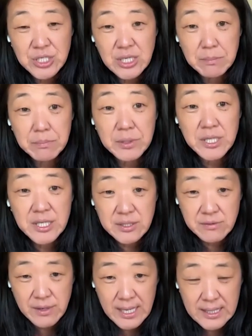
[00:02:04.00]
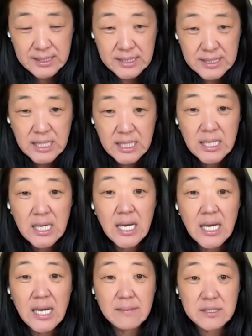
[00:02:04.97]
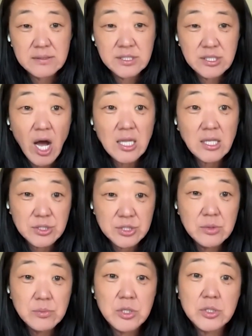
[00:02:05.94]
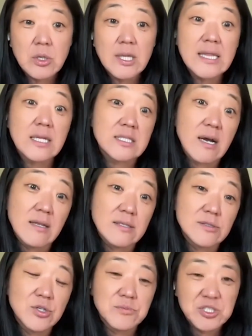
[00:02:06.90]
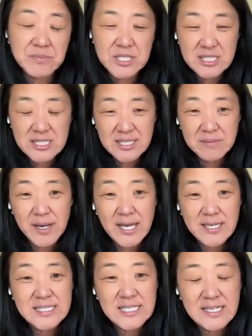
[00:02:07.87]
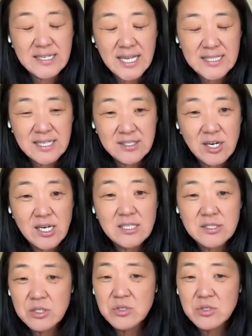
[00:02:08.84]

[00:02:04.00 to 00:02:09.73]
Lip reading: you can obliterate solid tumors or let the solid tumors be seen by a CD19 target.